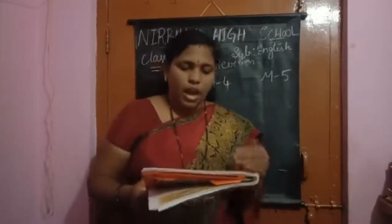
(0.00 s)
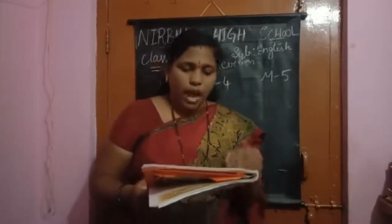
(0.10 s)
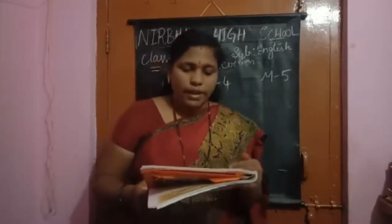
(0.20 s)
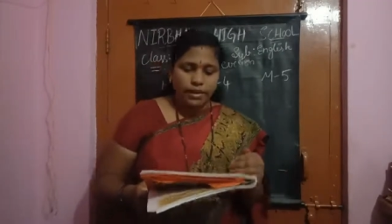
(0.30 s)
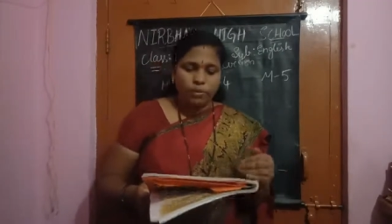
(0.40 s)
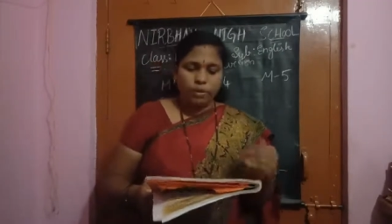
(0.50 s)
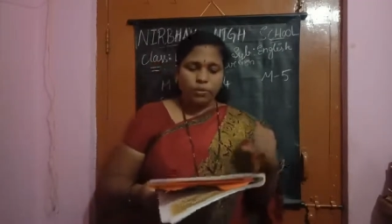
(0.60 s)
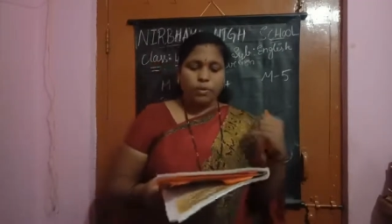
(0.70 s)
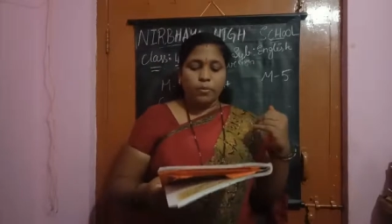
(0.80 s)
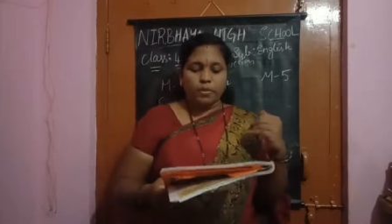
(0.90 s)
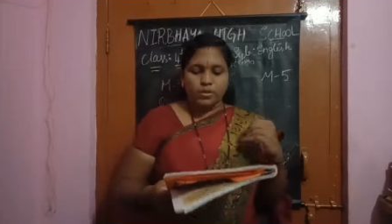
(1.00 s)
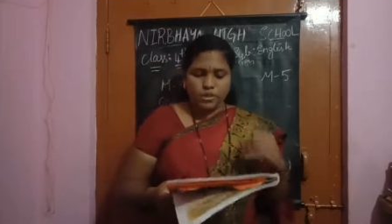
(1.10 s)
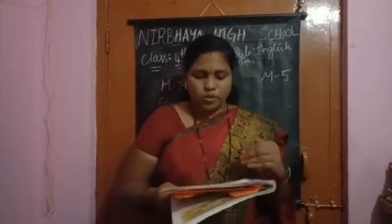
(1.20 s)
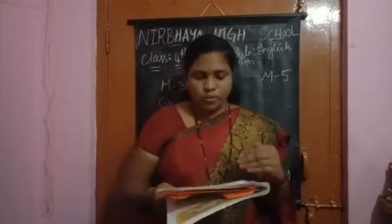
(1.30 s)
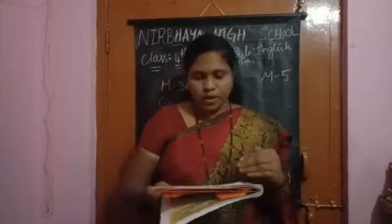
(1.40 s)
And coming to the
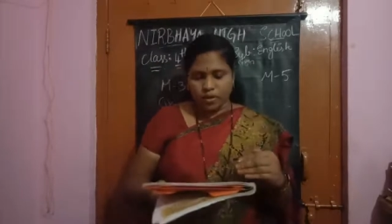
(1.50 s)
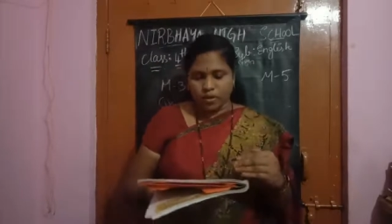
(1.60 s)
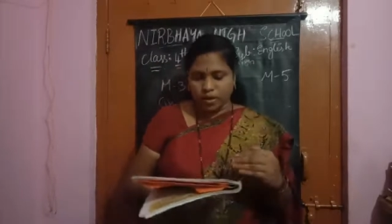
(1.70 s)
possessive pronoun,